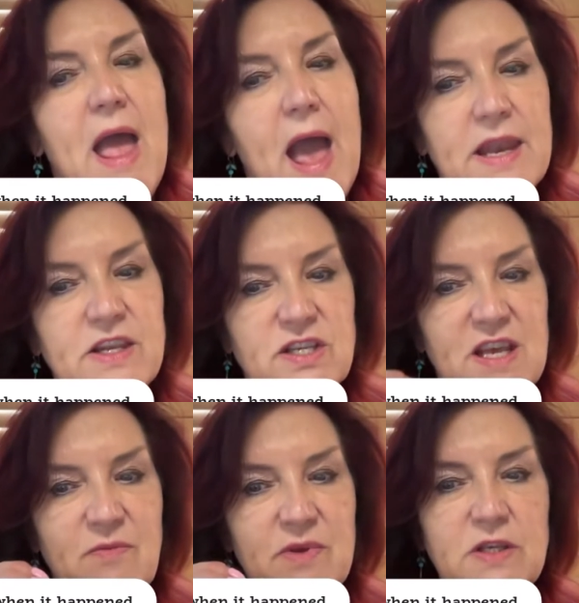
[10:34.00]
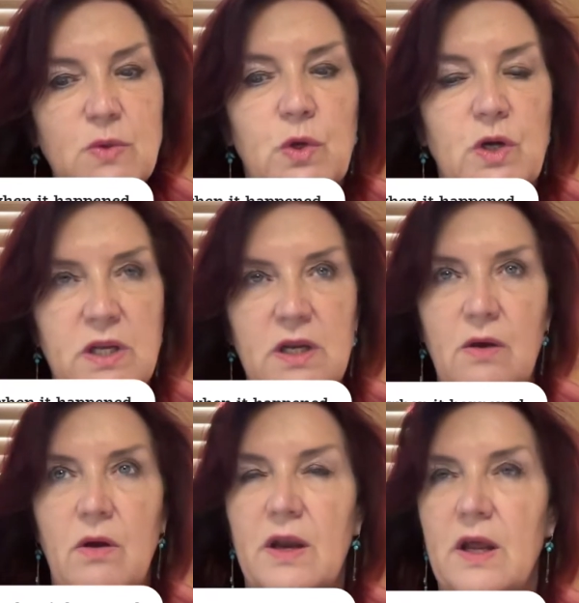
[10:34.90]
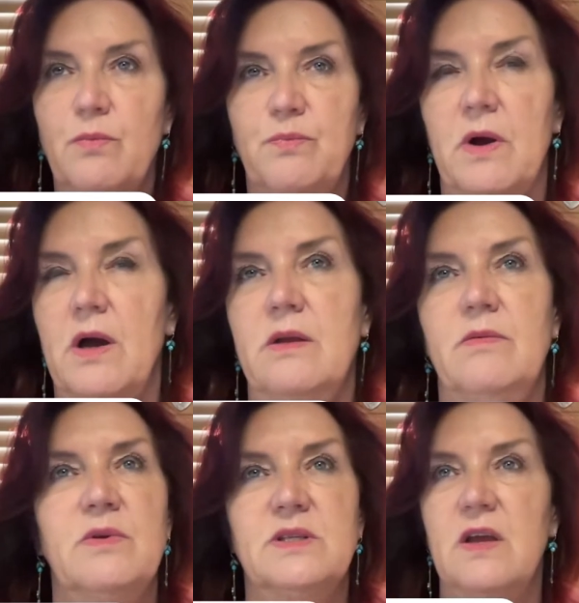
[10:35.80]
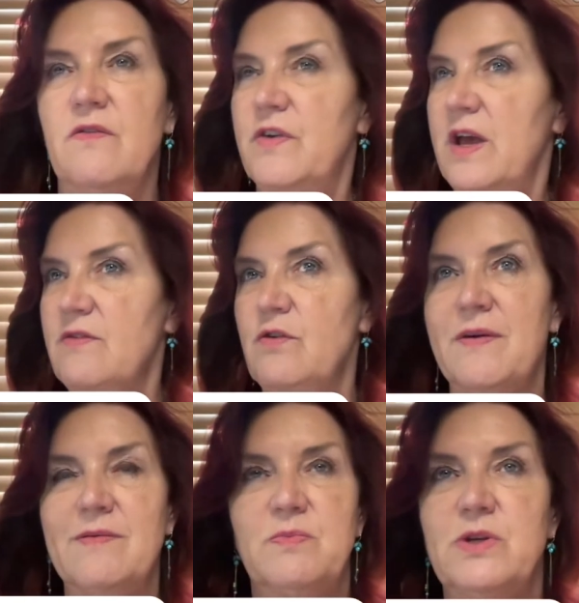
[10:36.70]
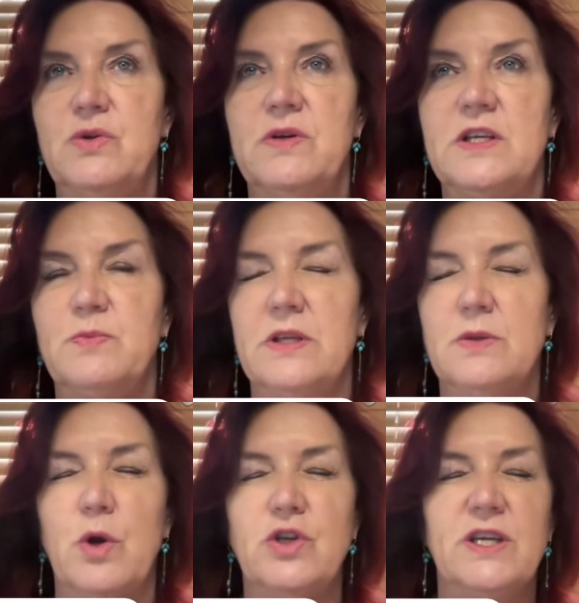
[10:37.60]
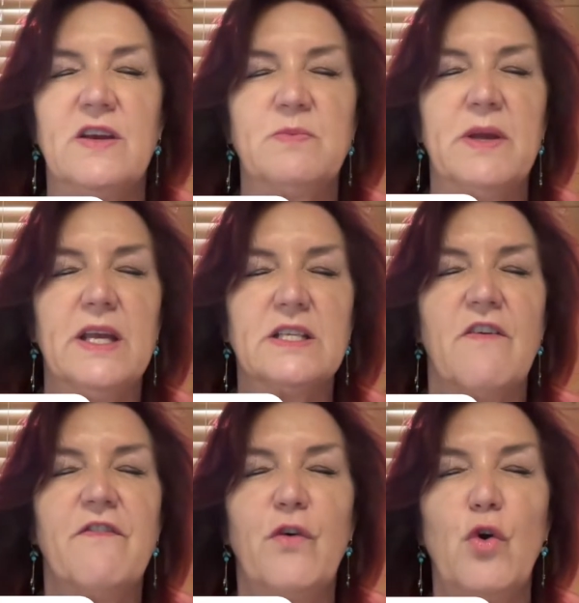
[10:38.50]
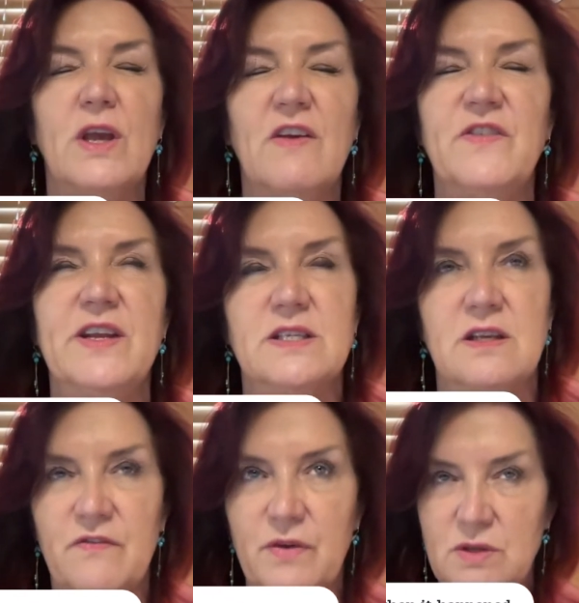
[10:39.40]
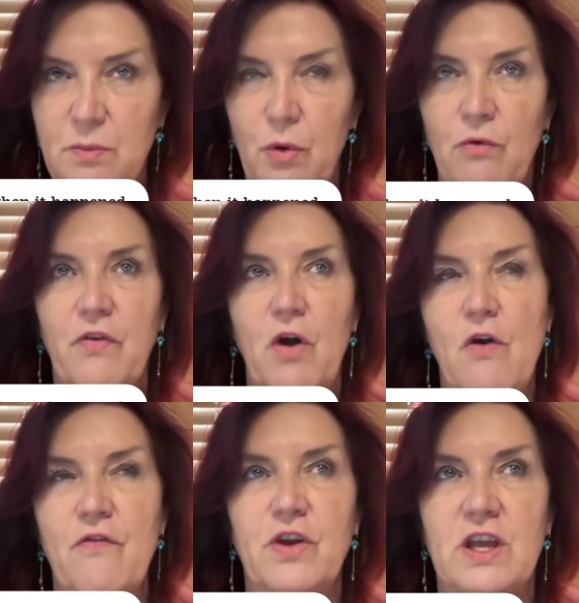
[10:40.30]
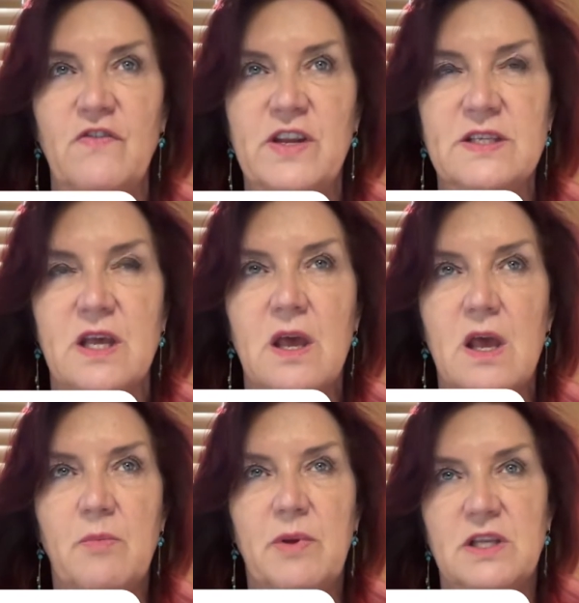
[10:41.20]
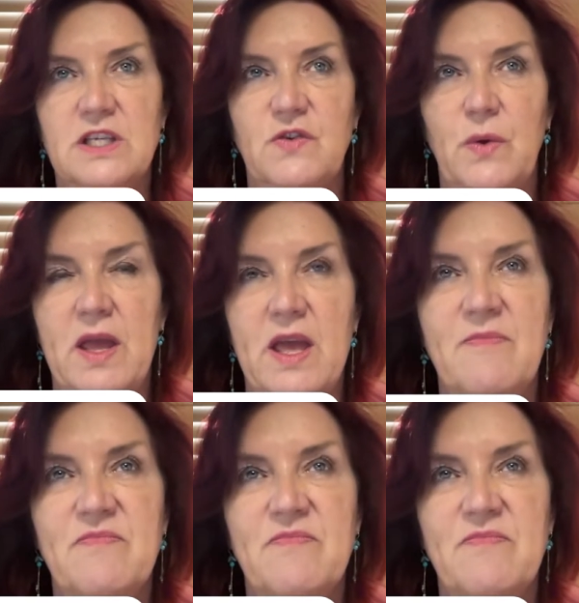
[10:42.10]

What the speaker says: And she's given me this word, and I'm not saying for any of your families to be doing this, but this word she gives me is forgiveness. It feels important for her, forgiveness, because I just feel here,